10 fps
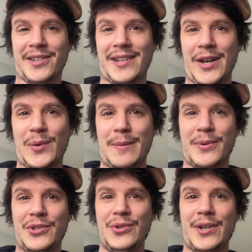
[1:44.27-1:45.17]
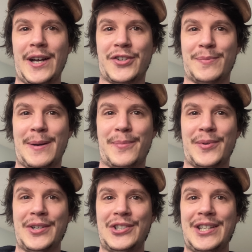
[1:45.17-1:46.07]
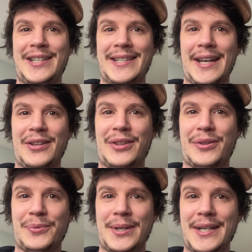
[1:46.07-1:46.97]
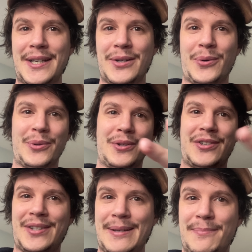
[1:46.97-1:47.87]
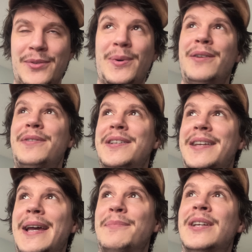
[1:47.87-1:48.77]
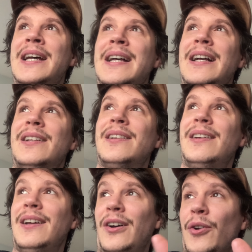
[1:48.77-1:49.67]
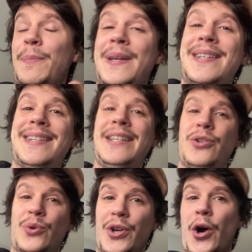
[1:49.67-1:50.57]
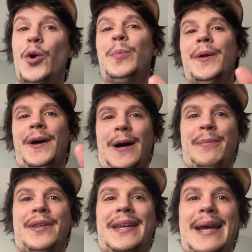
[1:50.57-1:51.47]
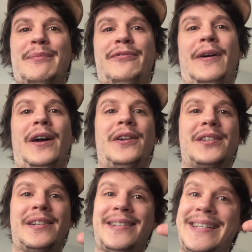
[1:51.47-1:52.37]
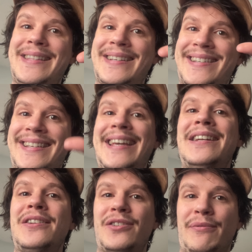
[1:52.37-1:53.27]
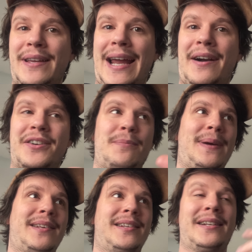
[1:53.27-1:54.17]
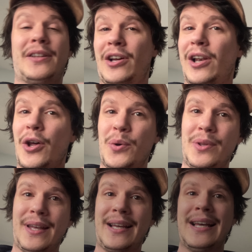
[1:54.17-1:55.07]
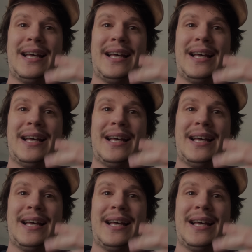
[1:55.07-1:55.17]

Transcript: a segue, but do you guys remember in GTA 3 or The Sims, one of these games, on a PC, you could open up the game files and see the skins of the character, basically the clothing